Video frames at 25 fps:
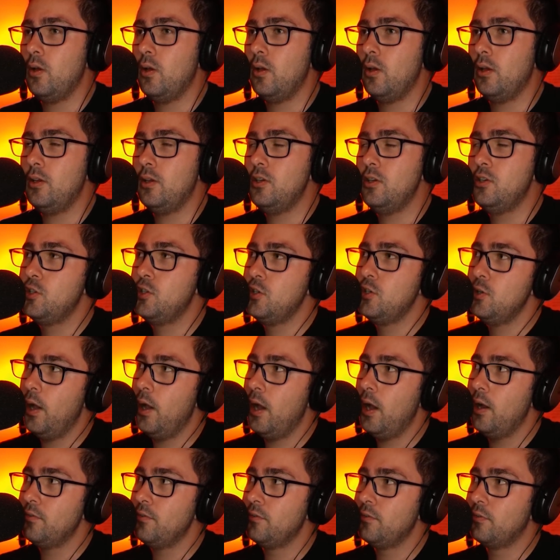Do you
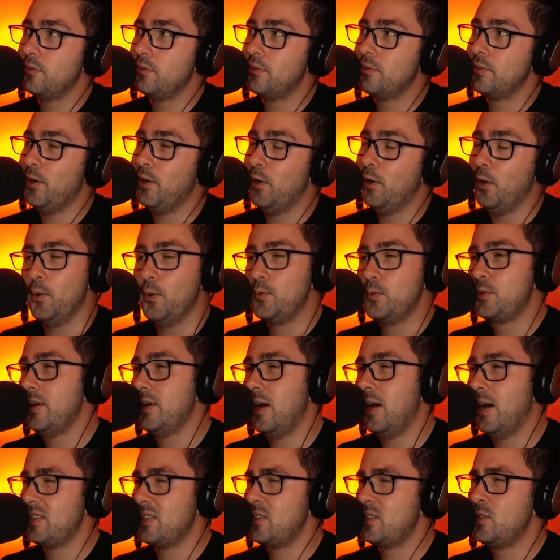have, I was
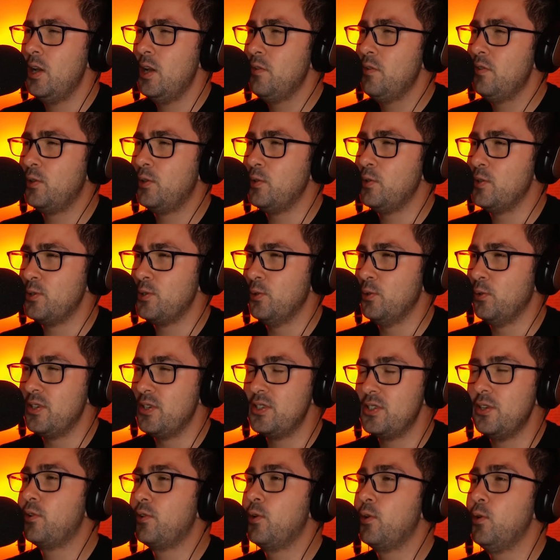going to ask, do you have any good
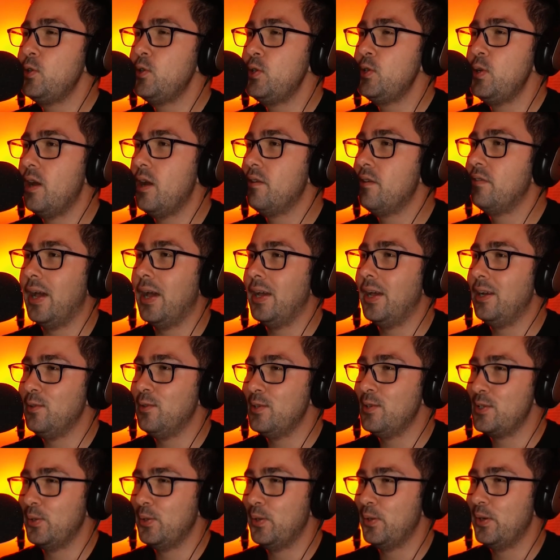stories? Of course you have a
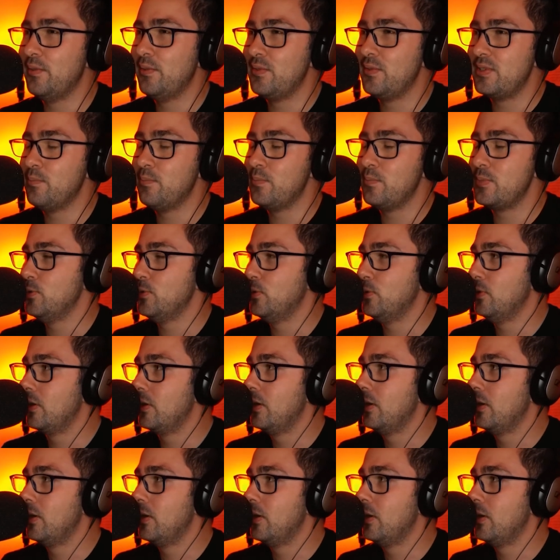good story of some sort.